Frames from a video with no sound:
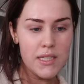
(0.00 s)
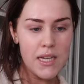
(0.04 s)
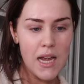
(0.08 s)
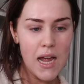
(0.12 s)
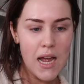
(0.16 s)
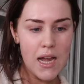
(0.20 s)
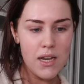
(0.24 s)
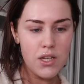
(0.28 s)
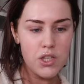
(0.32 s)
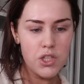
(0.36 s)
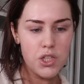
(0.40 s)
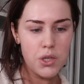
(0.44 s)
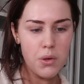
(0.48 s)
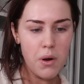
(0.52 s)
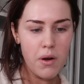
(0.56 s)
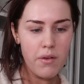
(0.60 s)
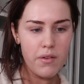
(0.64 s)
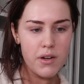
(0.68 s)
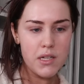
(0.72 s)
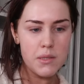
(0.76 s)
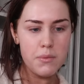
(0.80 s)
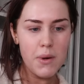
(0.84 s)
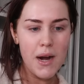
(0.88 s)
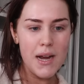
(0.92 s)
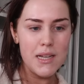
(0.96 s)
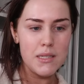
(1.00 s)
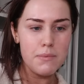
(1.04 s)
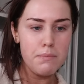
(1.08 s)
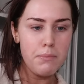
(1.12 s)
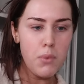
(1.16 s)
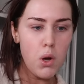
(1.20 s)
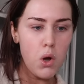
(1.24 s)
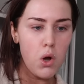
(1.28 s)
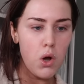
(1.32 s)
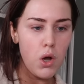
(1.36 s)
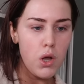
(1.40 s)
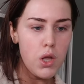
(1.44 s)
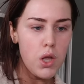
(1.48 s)
tan 2 hour express,
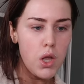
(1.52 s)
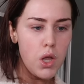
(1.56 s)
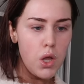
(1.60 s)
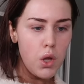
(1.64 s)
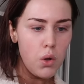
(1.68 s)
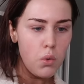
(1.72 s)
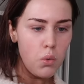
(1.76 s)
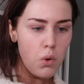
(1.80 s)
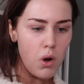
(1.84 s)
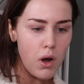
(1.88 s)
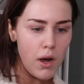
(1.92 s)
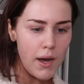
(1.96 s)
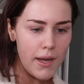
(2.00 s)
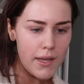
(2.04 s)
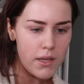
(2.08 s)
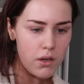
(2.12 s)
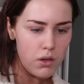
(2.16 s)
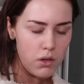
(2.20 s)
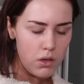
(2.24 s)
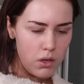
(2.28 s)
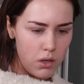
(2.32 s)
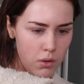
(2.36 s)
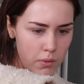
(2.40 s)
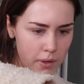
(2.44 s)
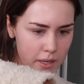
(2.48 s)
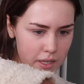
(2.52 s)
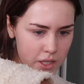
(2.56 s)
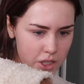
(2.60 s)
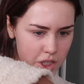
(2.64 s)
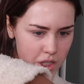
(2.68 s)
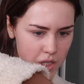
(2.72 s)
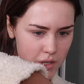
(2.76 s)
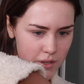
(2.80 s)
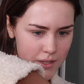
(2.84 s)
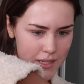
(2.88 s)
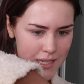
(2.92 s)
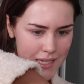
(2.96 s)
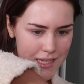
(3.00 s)
but what I always
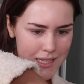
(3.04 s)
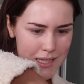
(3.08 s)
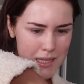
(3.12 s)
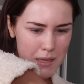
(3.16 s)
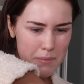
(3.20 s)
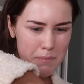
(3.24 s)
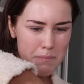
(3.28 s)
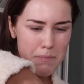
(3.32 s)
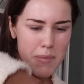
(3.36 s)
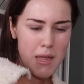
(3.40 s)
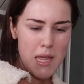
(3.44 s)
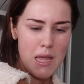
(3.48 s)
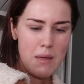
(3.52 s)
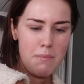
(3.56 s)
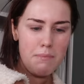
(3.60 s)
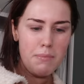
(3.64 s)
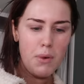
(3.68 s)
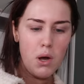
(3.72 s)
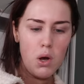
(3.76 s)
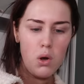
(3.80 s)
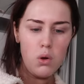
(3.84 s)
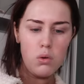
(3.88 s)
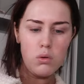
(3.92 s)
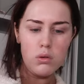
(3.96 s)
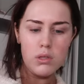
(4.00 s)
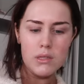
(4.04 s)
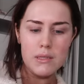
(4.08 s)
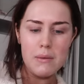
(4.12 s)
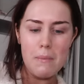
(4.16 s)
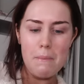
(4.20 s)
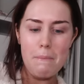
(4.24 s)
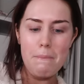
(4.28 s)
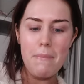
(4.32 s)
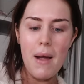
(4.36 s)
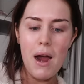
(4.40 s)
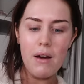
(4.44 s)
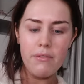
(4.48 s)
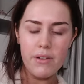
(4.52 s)
use is the Be Bold
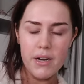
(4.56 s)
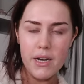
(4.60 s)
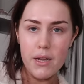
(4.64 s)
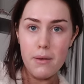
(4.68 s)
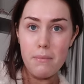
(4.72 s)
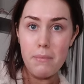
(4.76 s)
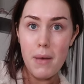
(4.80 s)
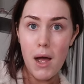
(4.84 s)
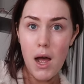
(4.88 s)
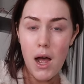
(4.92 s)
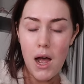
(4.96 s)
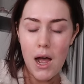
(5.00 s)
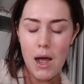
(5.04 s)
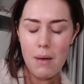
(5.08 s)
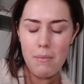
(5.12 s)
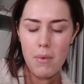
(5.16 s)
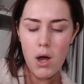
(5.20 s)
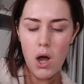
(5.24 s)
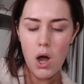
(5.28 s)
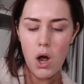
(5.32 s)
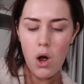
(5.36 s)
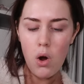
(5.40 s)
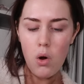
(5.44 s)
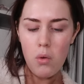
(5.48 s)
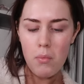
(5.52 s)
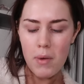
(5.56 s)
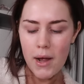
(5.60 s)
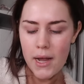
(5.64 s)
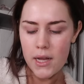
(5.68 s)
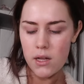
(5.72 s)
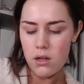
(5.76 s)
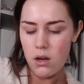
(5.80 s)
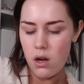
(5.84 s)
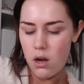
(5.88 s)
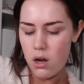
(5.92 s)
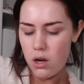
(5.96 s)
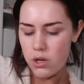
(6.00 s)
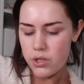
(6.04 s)
barrier balm. Oh my
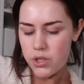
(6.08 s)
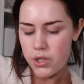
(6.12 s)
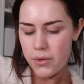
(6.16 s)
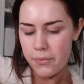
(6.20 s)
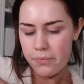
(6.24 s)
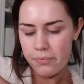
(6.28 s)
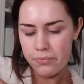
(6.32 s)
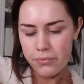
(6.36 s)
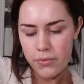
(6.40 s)
God.